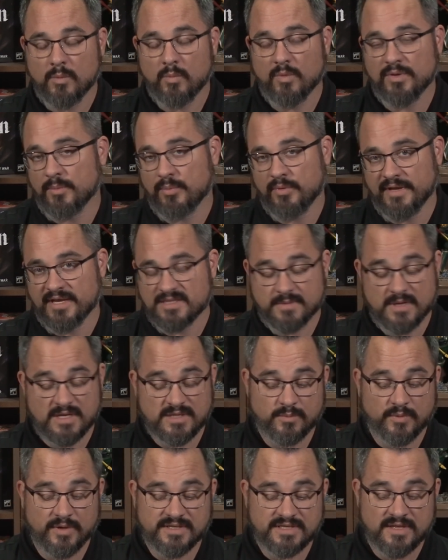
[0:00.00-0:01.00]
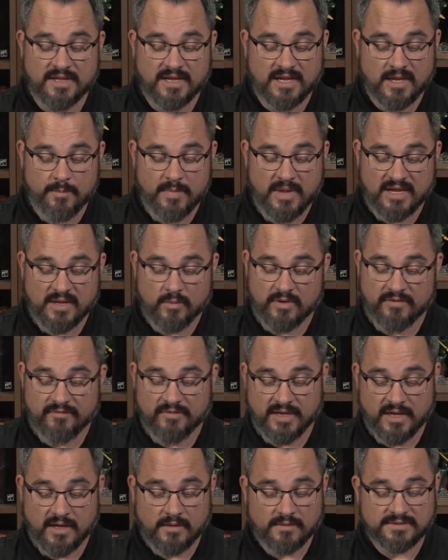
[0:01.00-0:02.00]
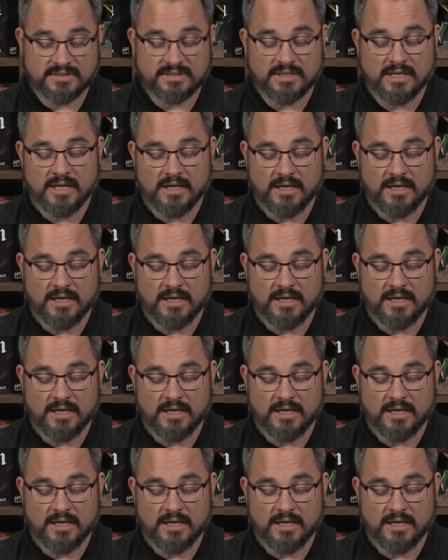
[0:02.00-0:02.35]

when they're playing Space Marines, and they can make it with everything else.